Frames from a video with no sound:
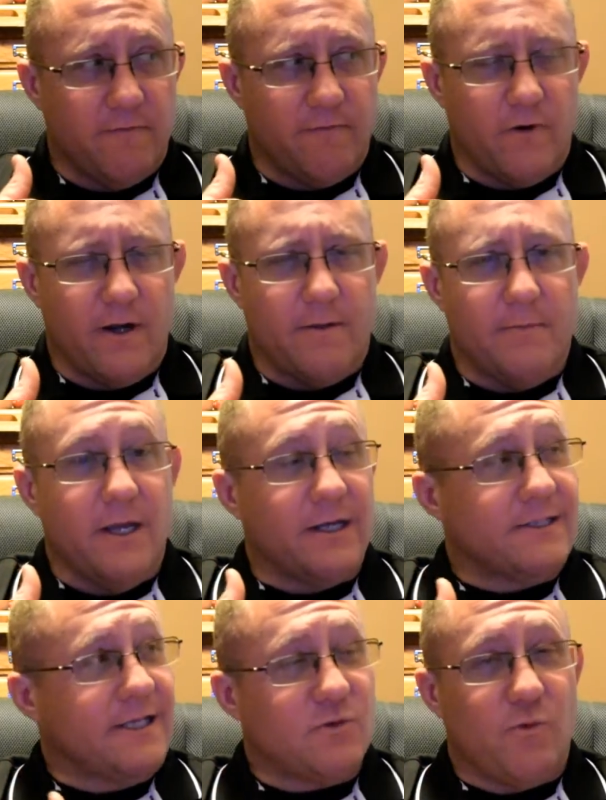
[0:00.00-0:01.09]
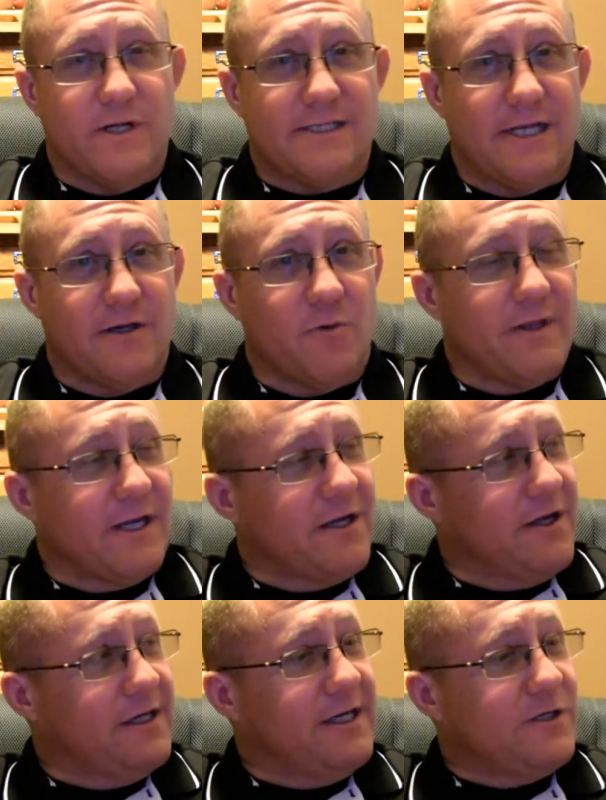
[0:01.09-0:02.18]
frame, because that's what he's sitting there with a
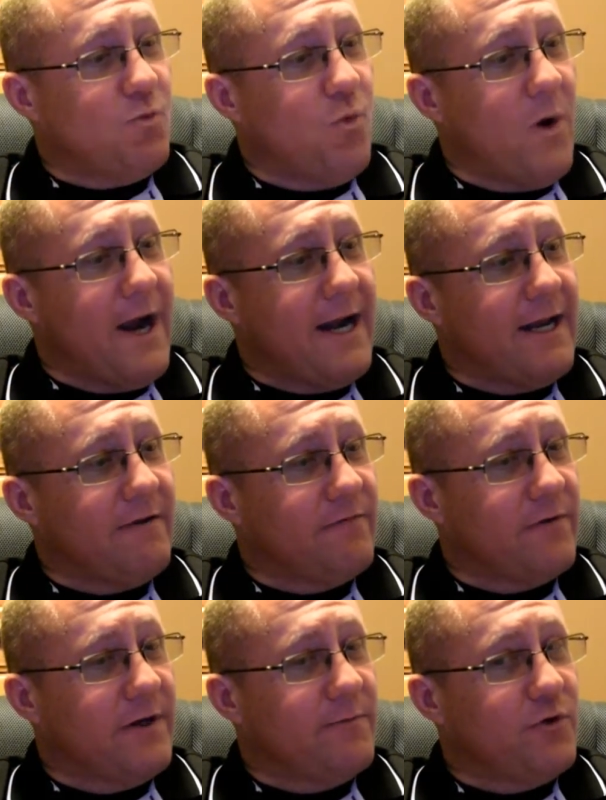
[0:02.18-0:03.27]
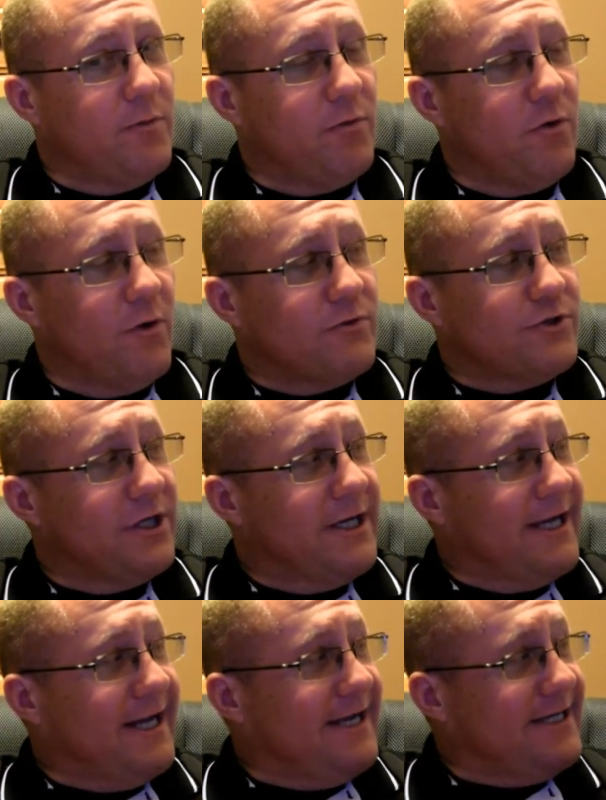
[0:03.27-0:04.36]
gun and he's waiting for him to approach,
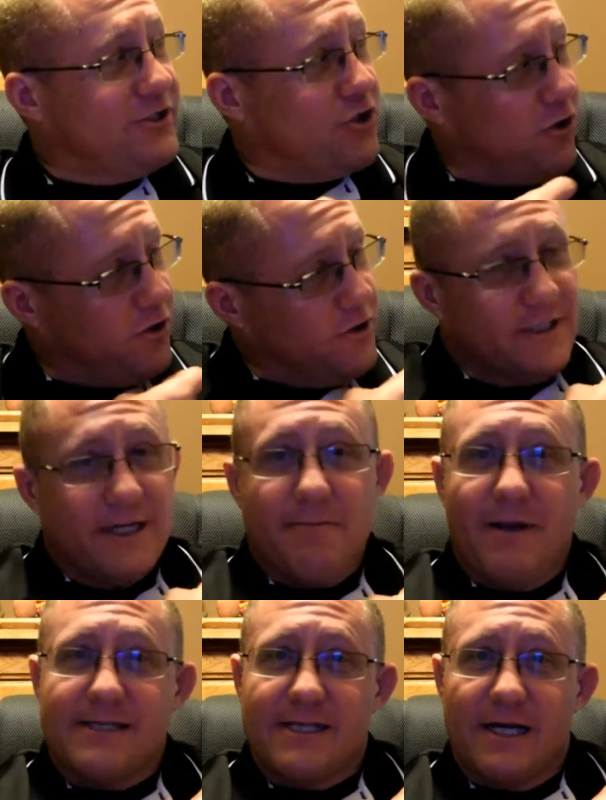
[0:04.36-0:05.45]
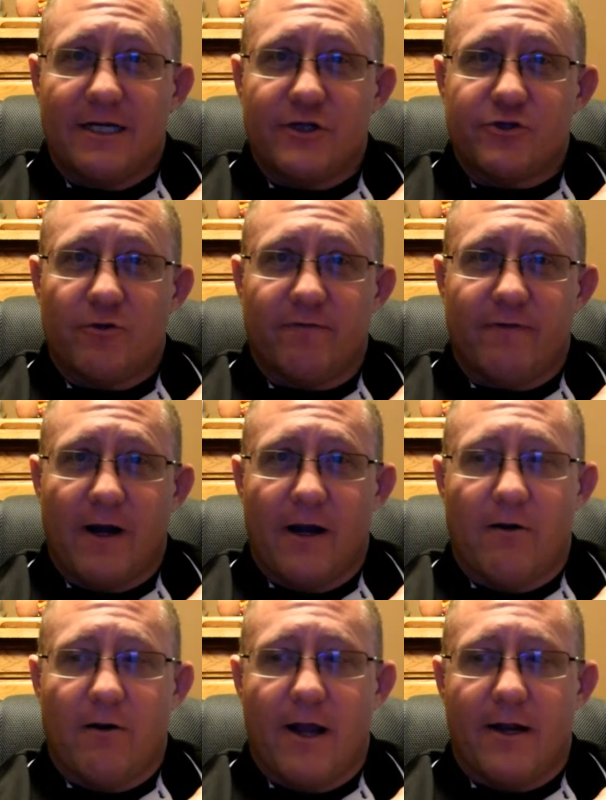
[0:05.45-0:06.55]
he turns and he makes that initial
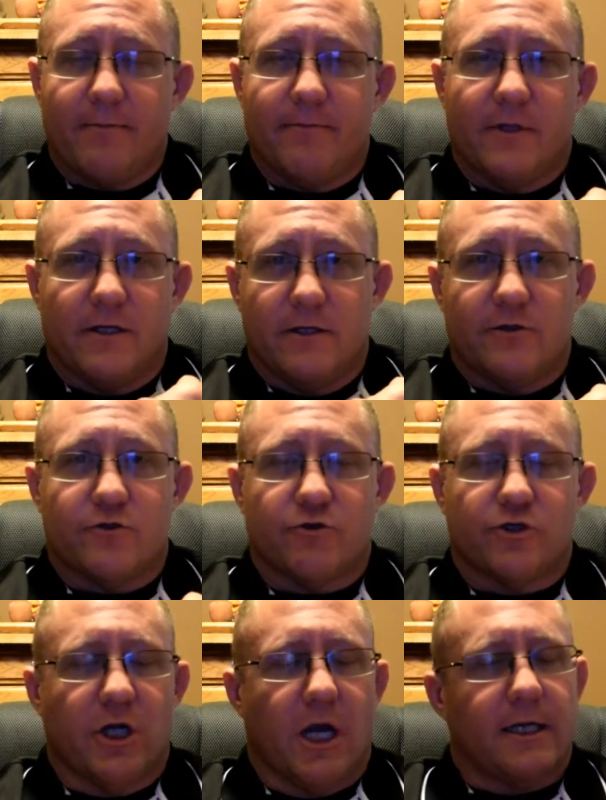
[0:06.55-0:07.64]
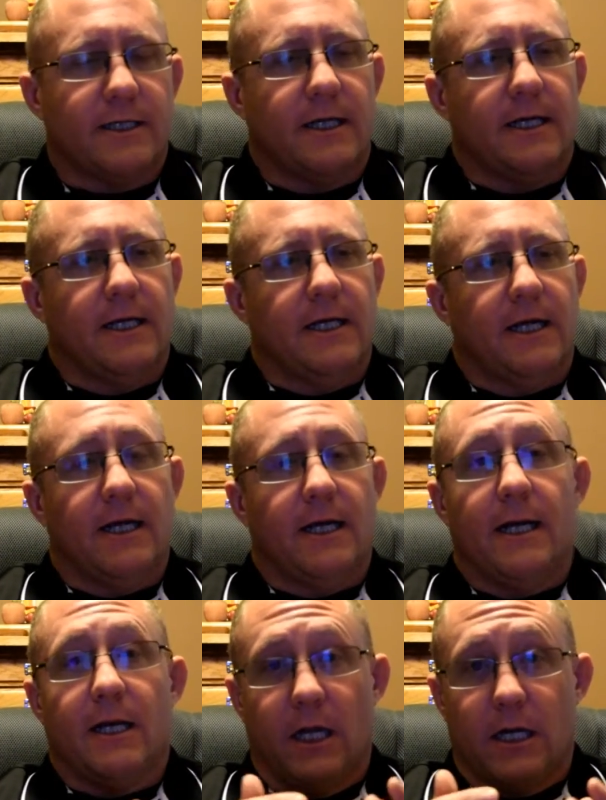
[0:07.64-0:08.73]
fire at him, that initial shot.
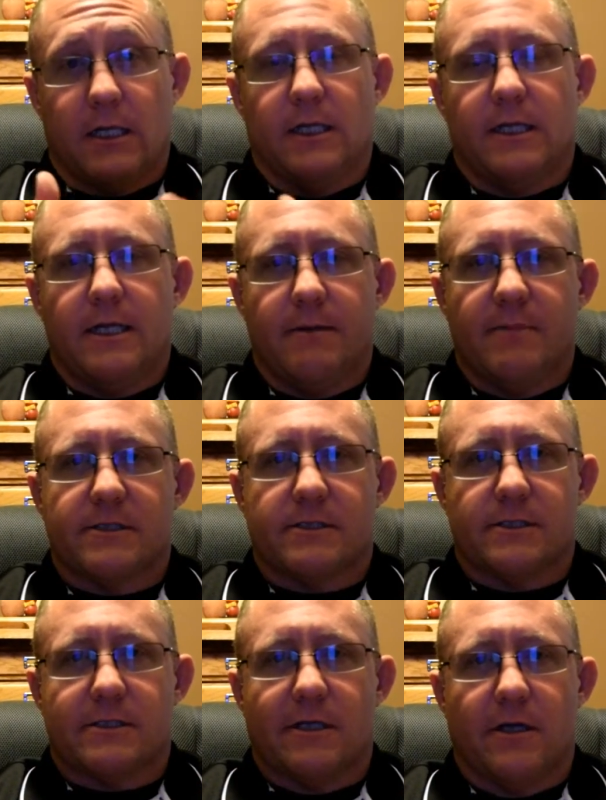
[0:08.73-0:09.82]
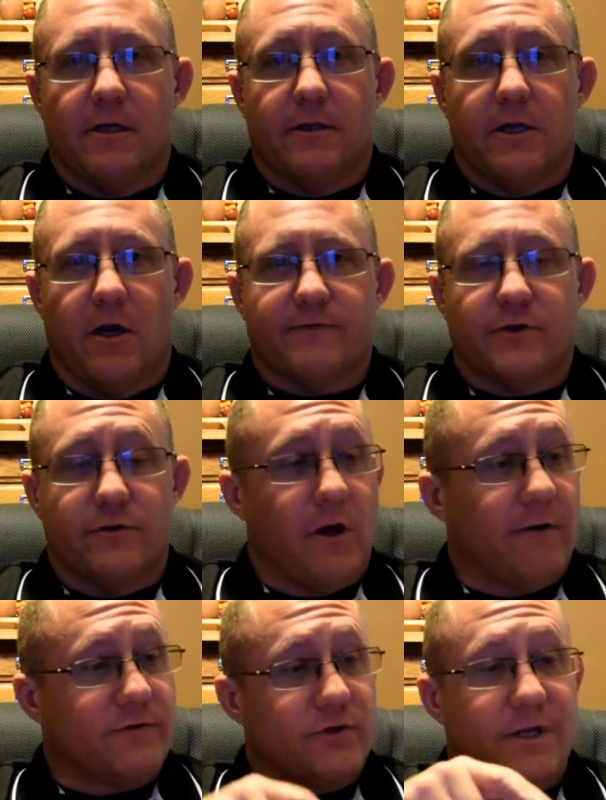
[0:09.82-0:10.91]
And luckily he misses the officer, and the
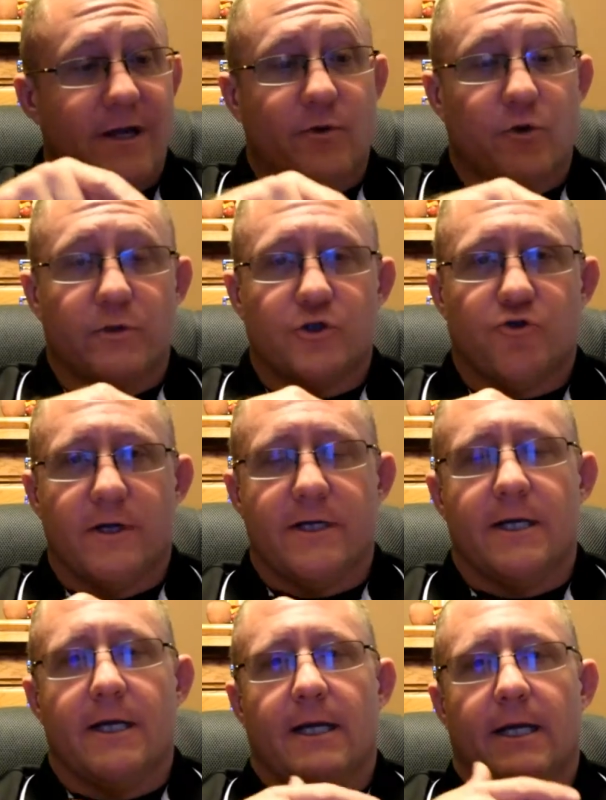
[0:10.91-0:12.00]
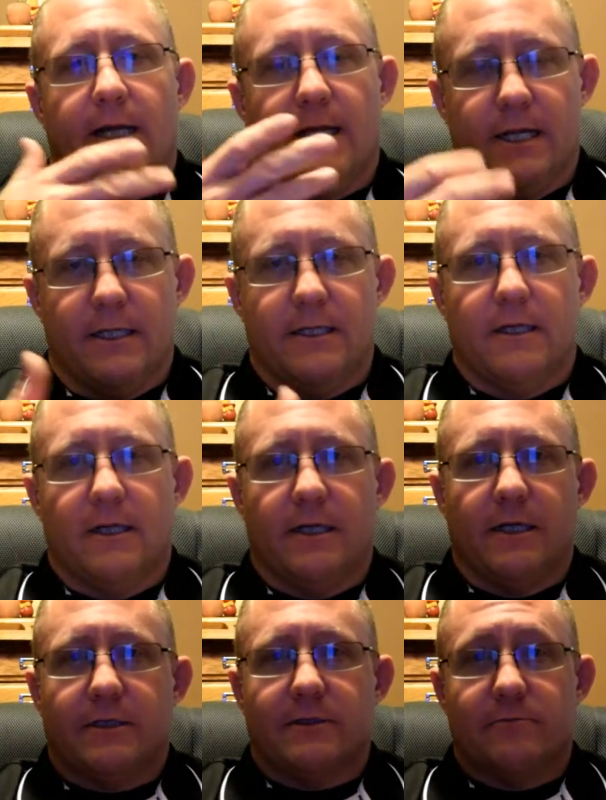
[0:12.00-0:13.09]
officer is able to retreat and
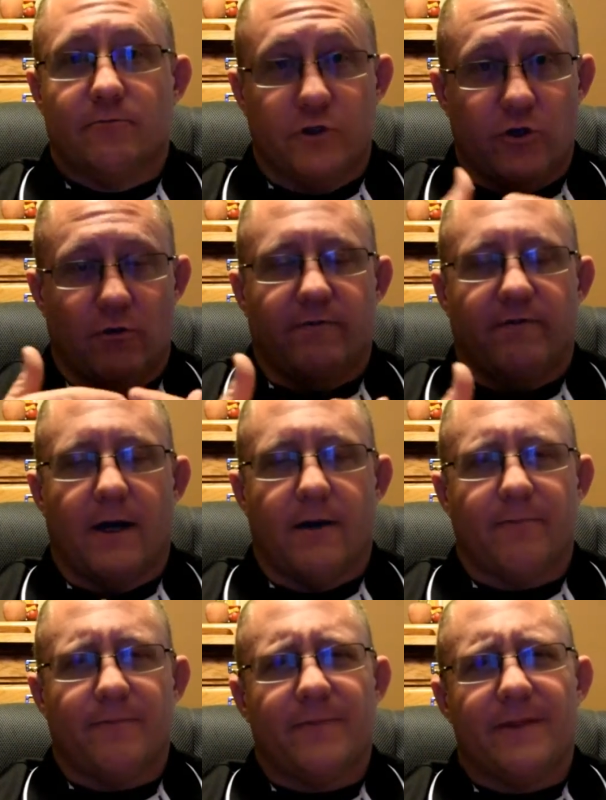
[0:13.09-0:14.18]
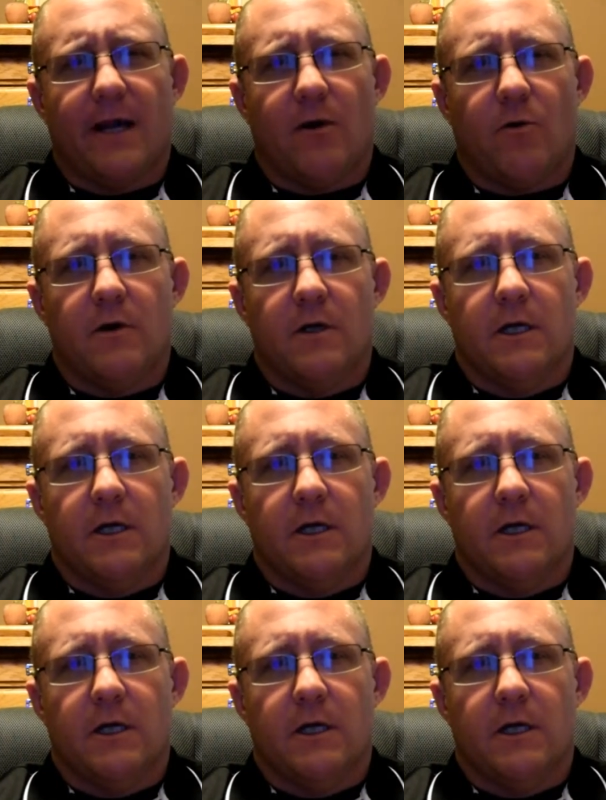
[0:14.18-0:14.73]
return fire. Now,